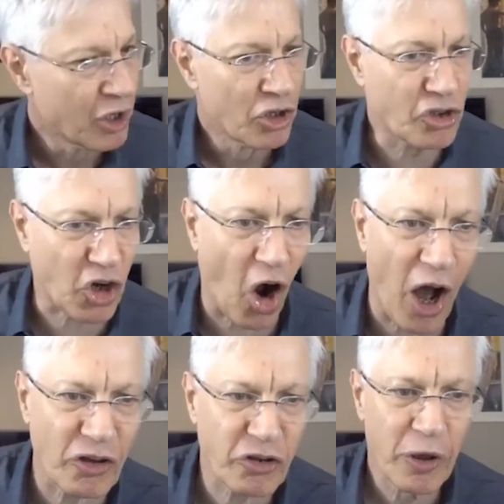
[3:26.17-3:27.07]
to
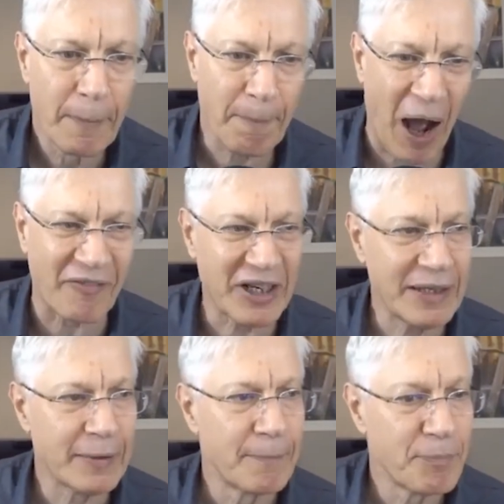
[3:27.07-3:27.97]
cause
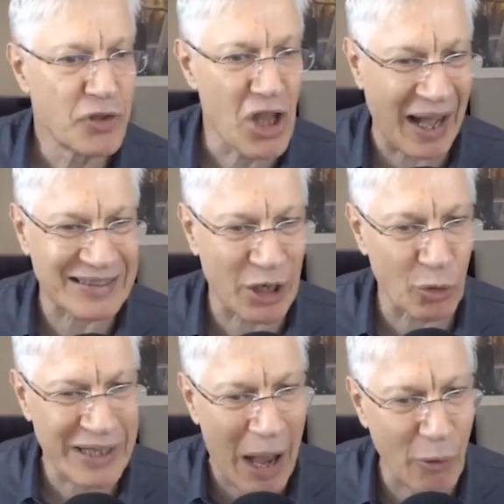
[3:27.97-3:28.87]
poverty not to go
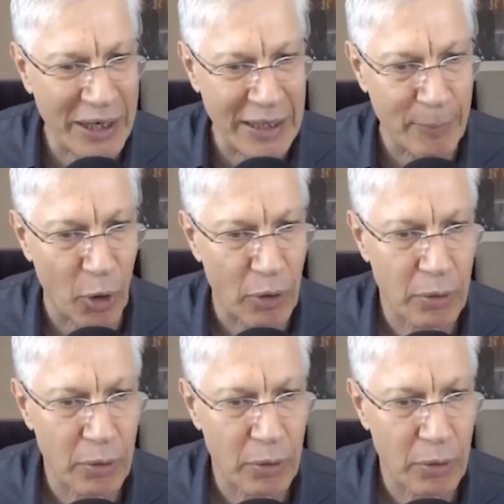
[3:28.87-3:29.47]
down anymore?